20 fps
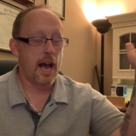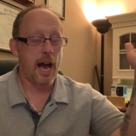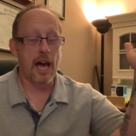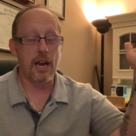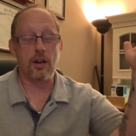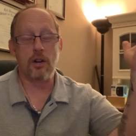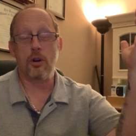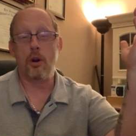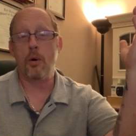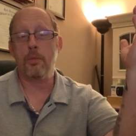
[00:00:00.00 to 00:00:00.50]

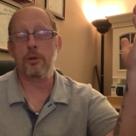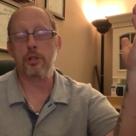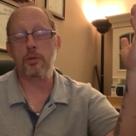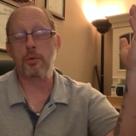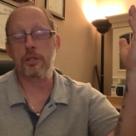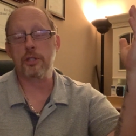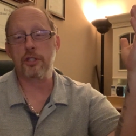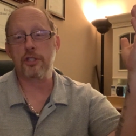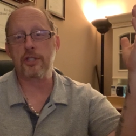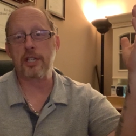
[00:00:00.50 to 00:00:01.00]
I don't know
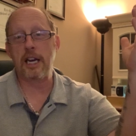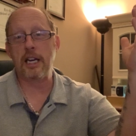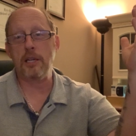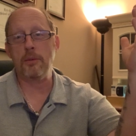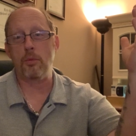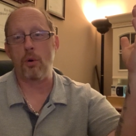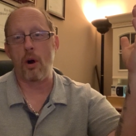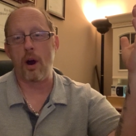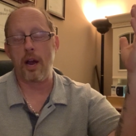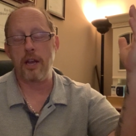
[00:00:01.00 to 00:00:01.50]
almost what to say
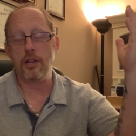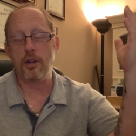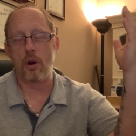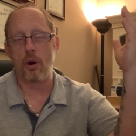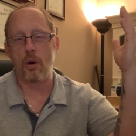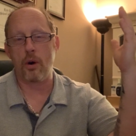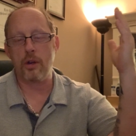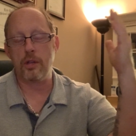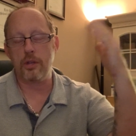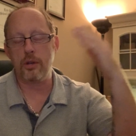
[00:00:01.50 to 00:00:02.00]
anymore. You
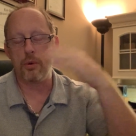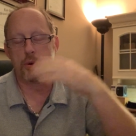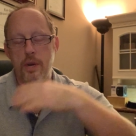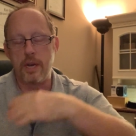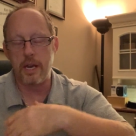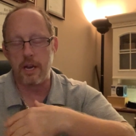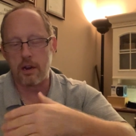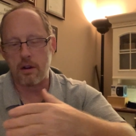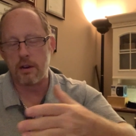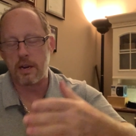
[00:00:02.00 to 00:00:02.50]
know, you
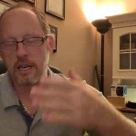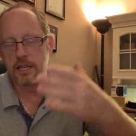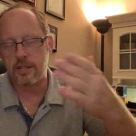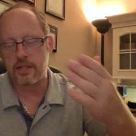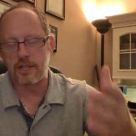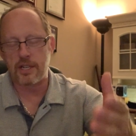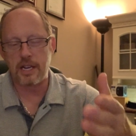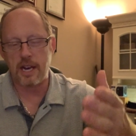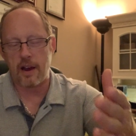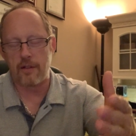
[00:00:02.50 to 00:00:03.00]
hear
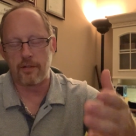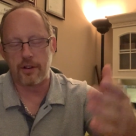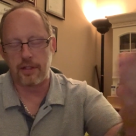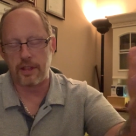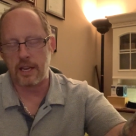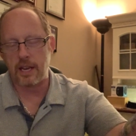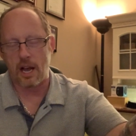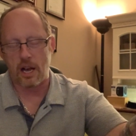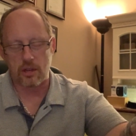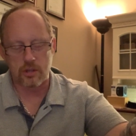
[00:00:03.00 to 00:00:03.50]
and see
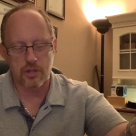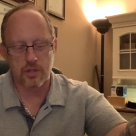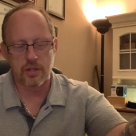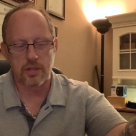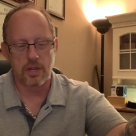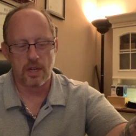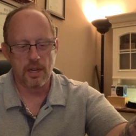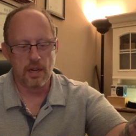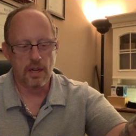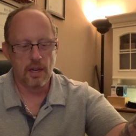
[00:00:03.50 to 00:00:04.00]
everything
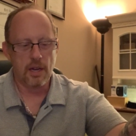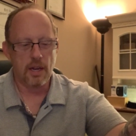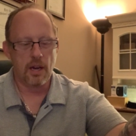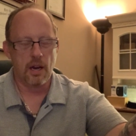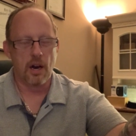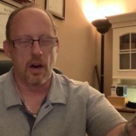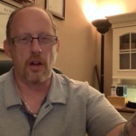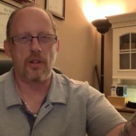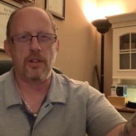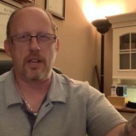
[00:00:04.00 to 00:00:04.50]
else
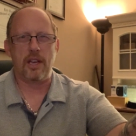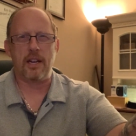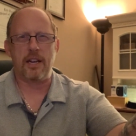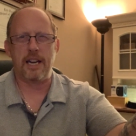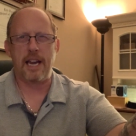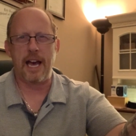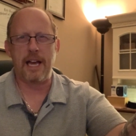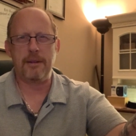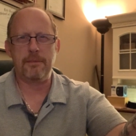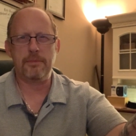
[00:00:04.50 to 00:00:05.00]
on the
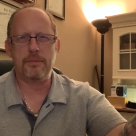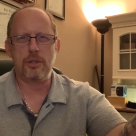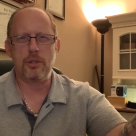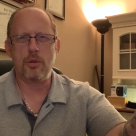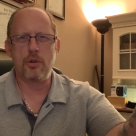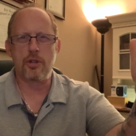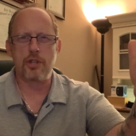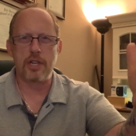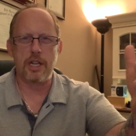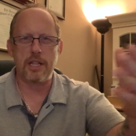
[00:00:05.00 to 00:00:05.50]
internet.
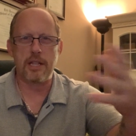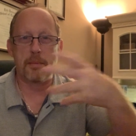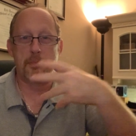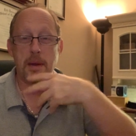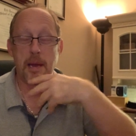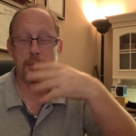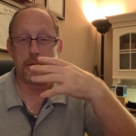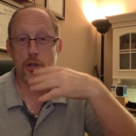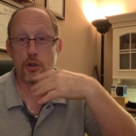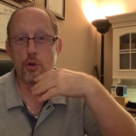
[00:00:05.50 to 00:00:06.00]
You see that
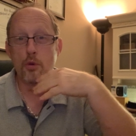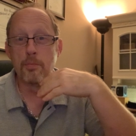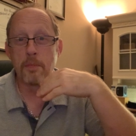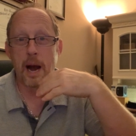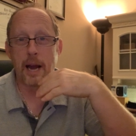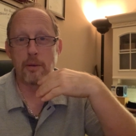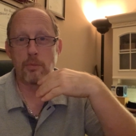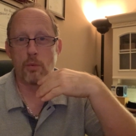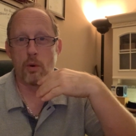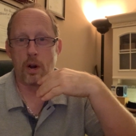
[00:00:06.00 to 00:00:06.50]
maybe you
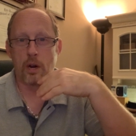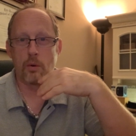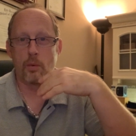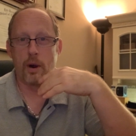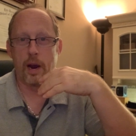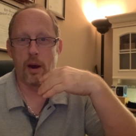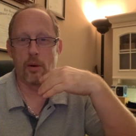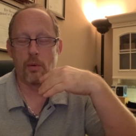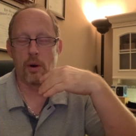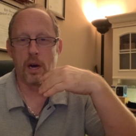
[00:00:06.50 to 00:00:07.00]
might want to
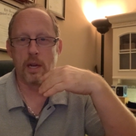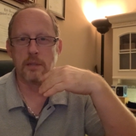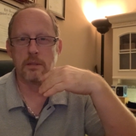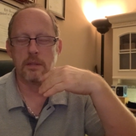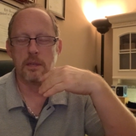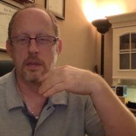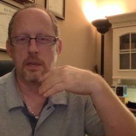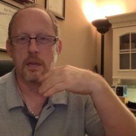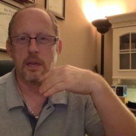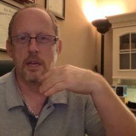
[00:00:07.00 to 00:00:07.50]
wear
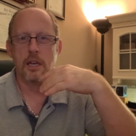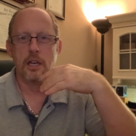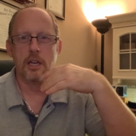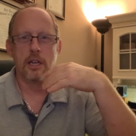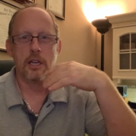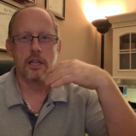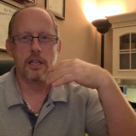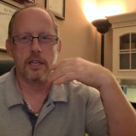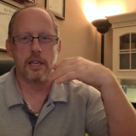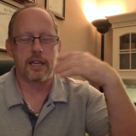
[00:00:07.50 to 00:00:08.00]
one.
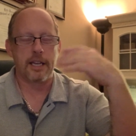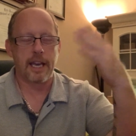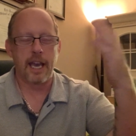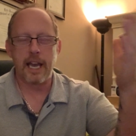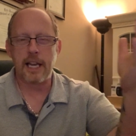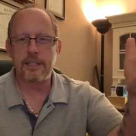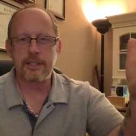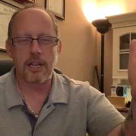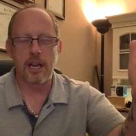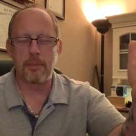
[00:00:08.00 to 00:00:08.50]
You
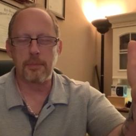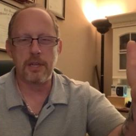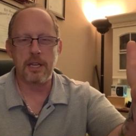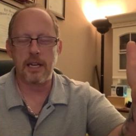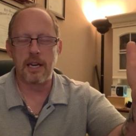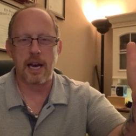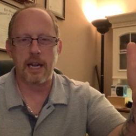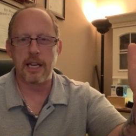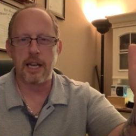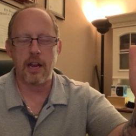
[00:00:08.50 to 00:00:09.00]
can't tell me
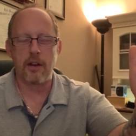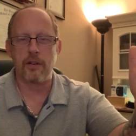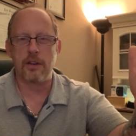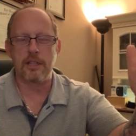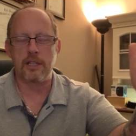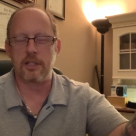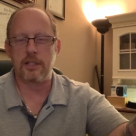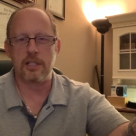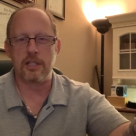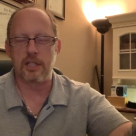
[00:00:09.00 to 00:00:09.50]
you're not
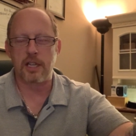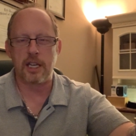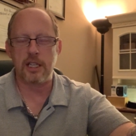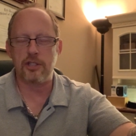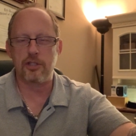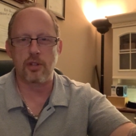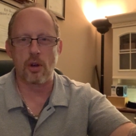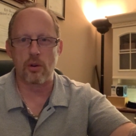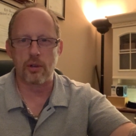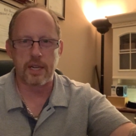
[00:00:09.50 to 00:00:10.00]
hearing that these
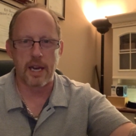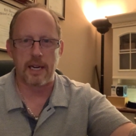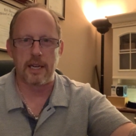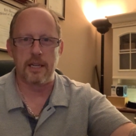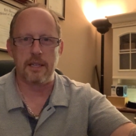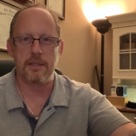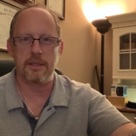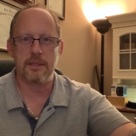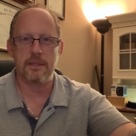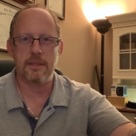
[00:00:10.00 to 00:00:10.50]
kids don't get
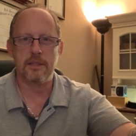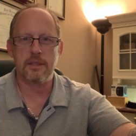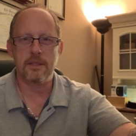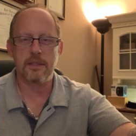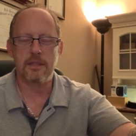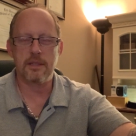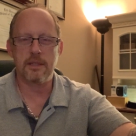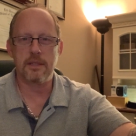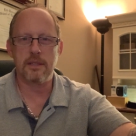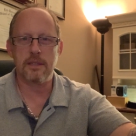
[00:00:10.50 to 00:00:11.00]
it
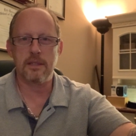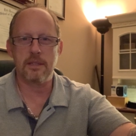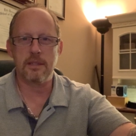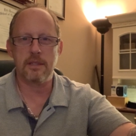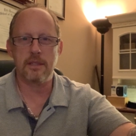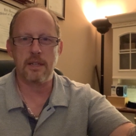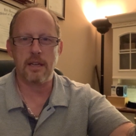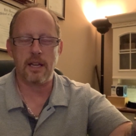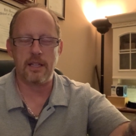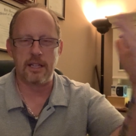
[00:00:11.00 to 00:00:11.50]

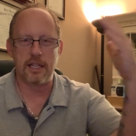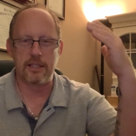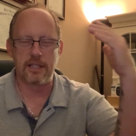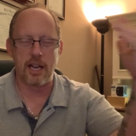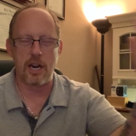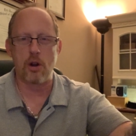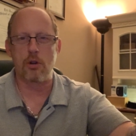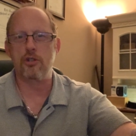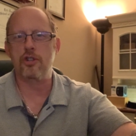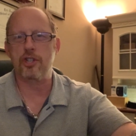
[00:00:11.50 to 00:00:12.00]
and that
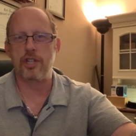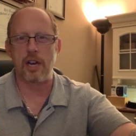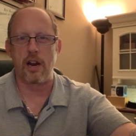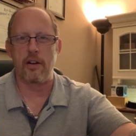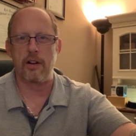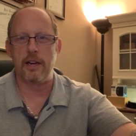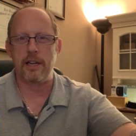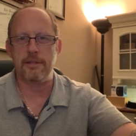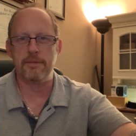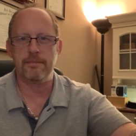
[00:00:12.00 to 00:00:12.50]
they don't
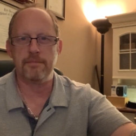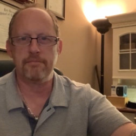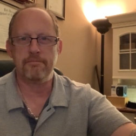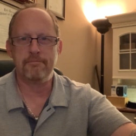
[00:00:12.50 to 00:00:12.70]
share it